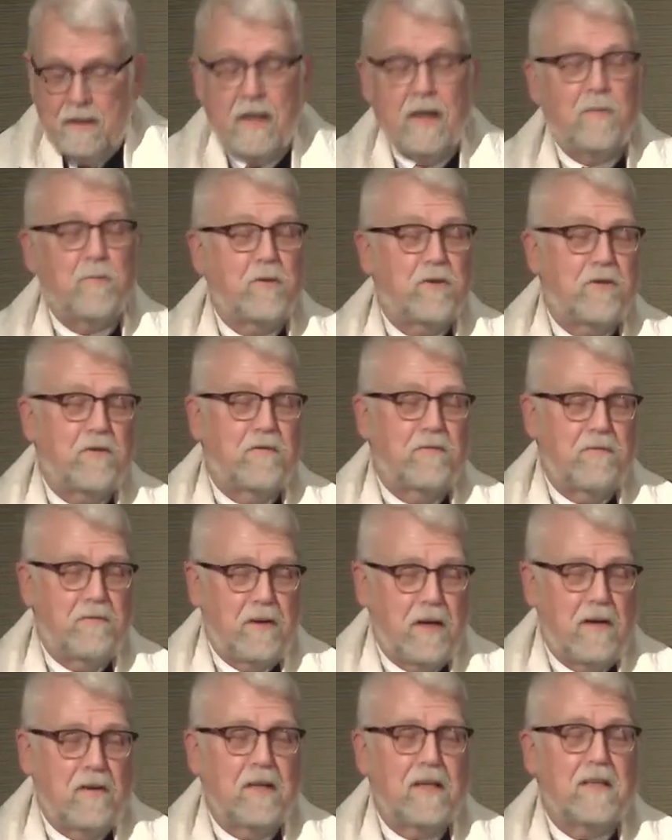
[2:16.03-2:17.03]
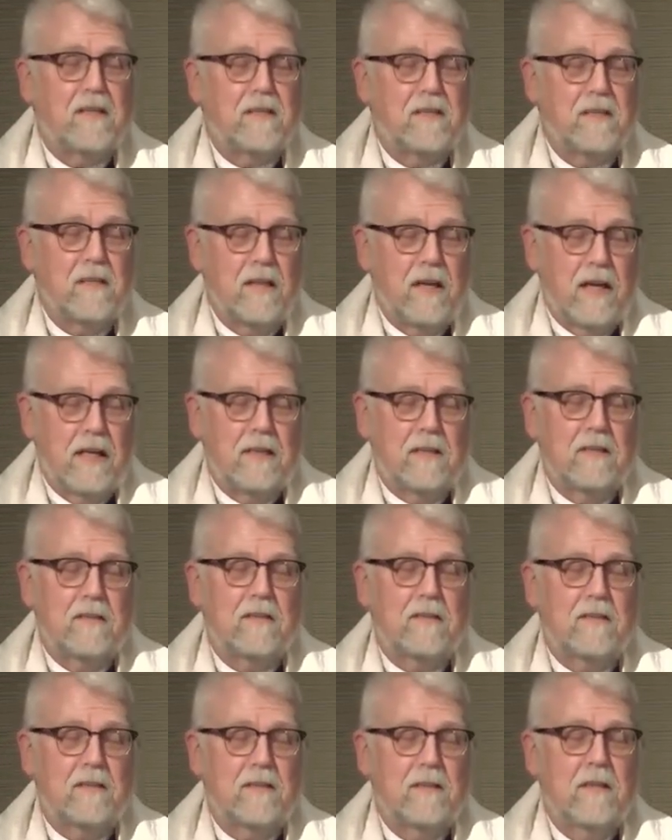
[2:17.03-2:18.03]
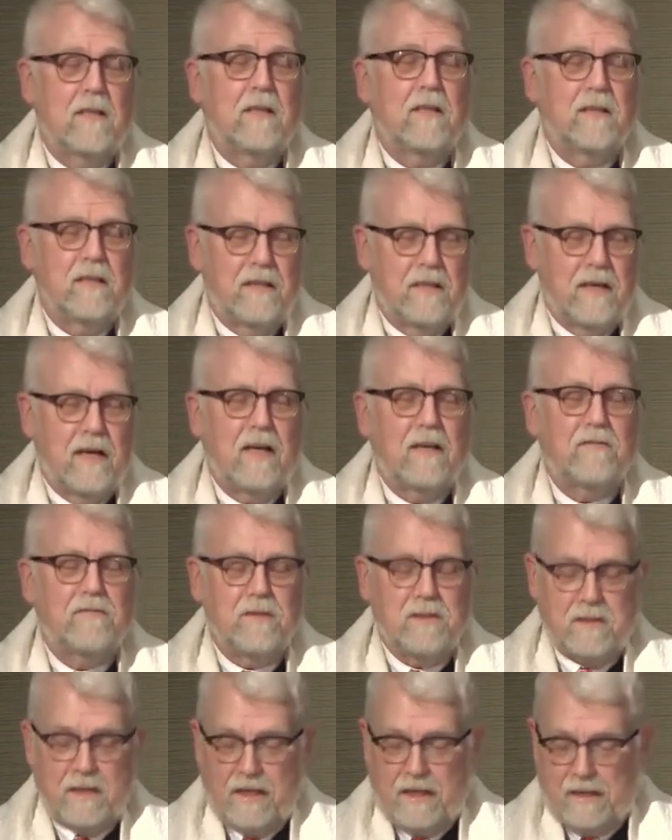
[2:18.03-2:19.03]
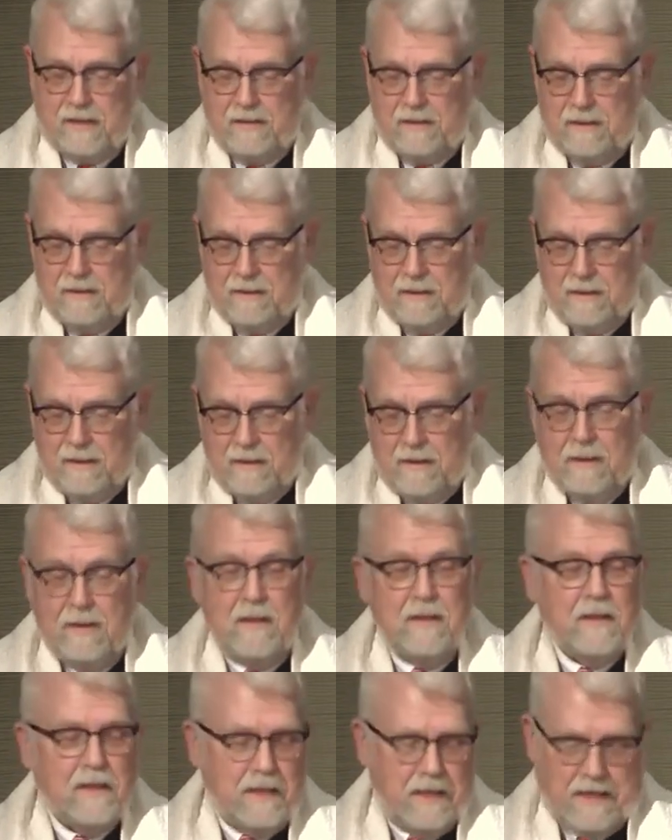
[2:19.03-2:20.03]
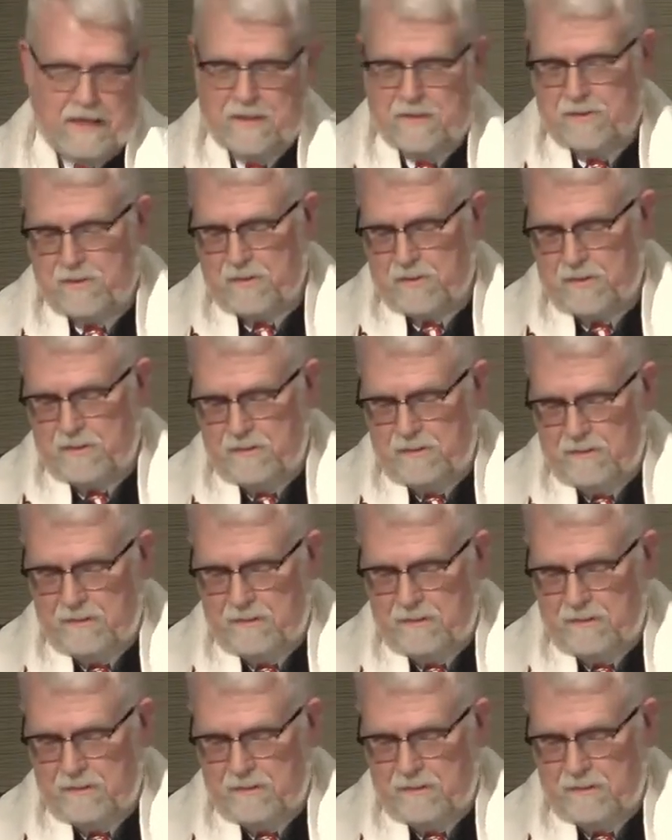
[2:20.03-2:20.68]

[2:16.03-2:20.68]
And with the very slightest nod of his head, he answered.